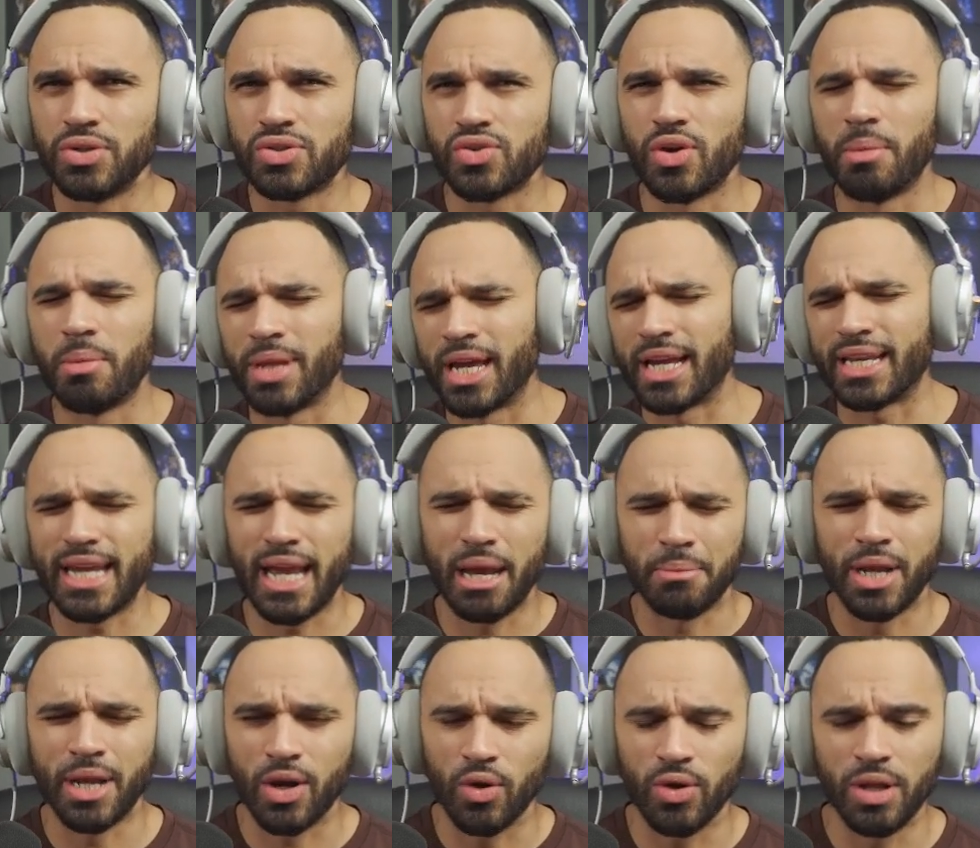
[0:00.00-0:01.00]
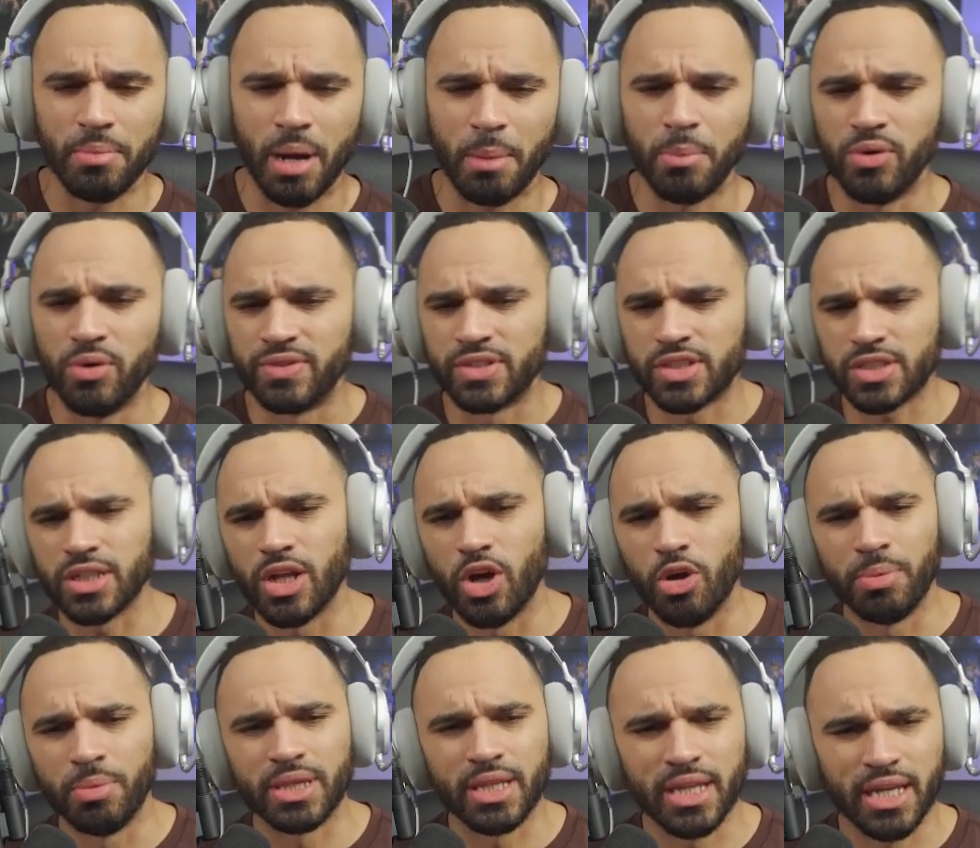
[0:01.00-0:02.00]
So I'm like, damn, not only am I moving slow,
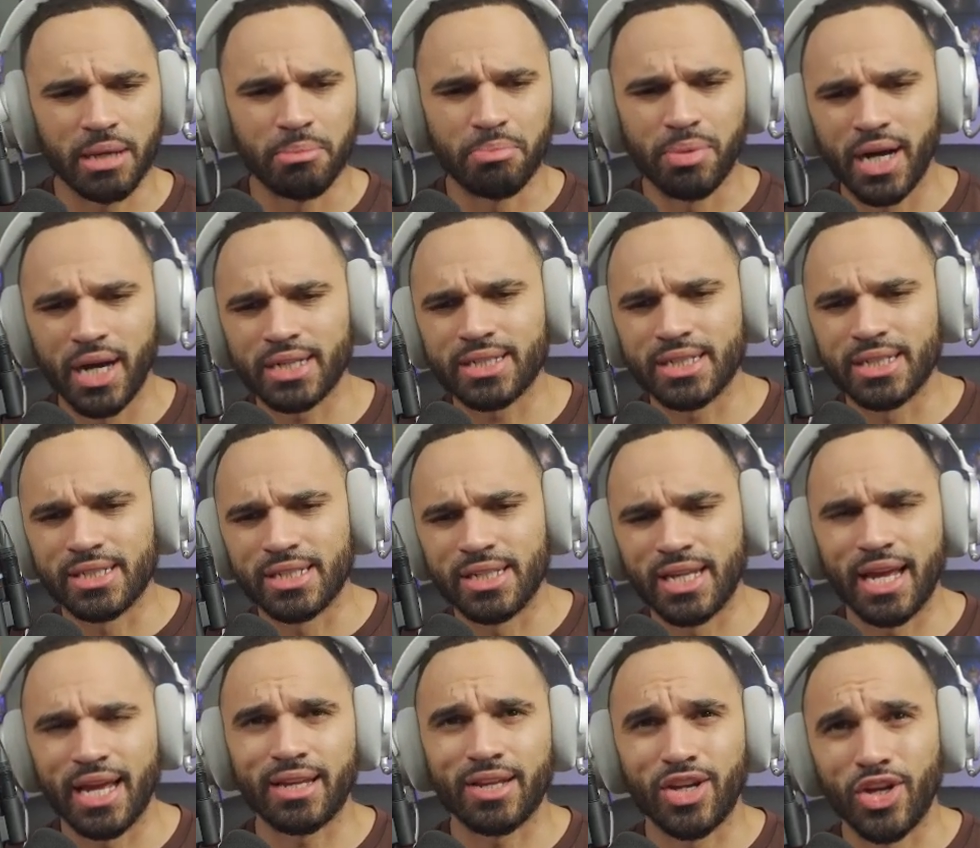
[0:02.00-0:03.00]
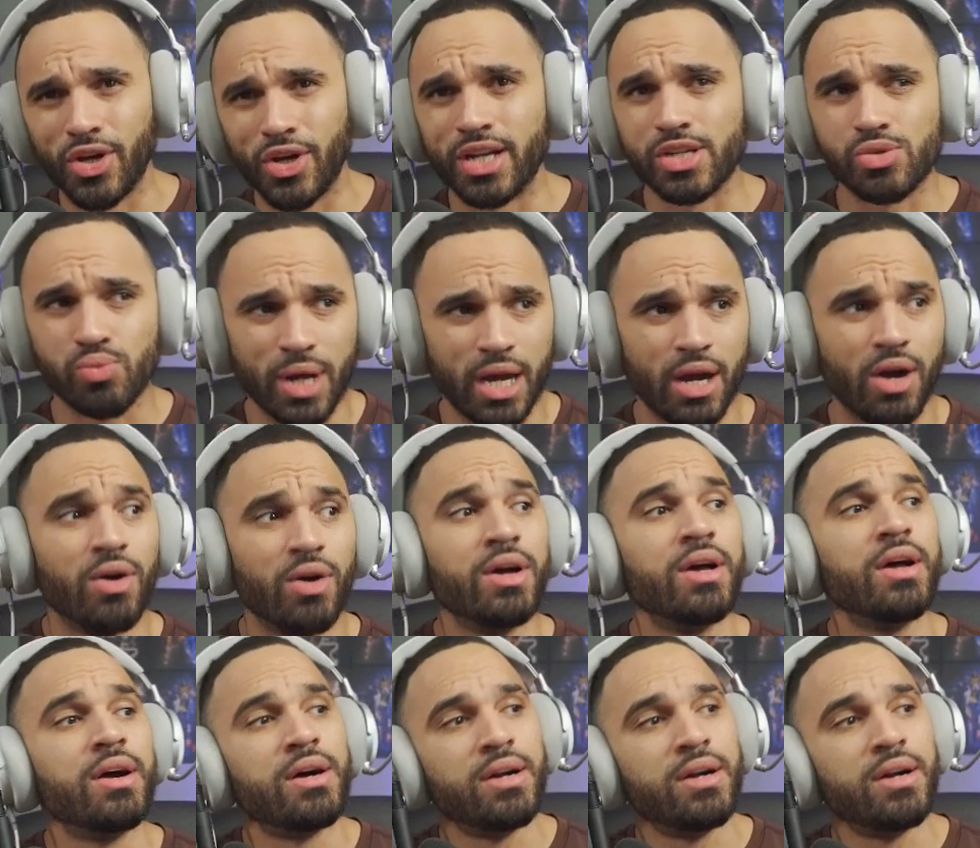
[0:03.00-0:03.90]
but the hitbox isn't that good as well.